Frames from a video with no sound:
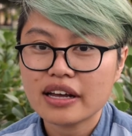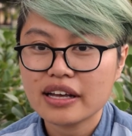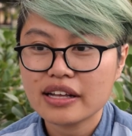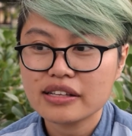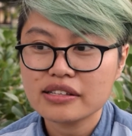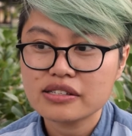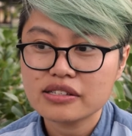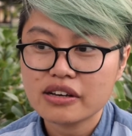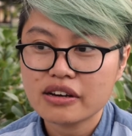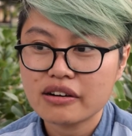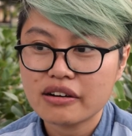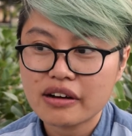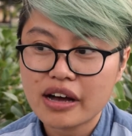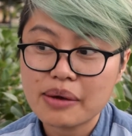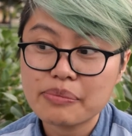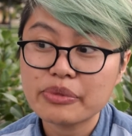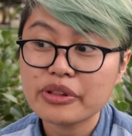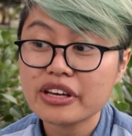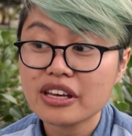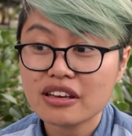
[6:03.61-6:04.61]
And so
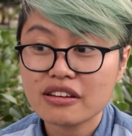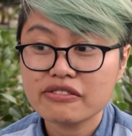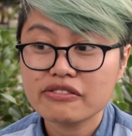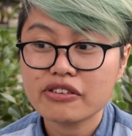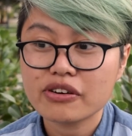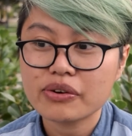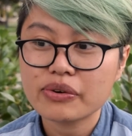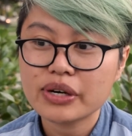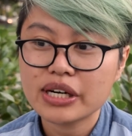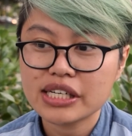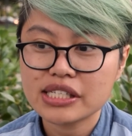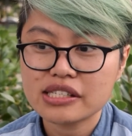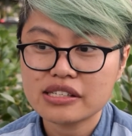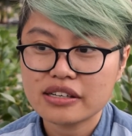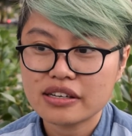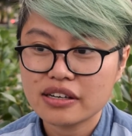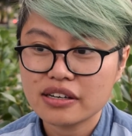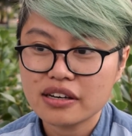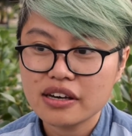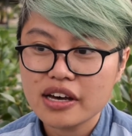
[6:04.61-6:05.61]
I'm looking forward
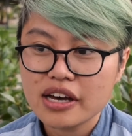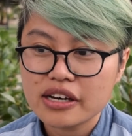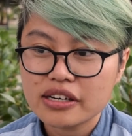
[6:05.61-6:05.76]
to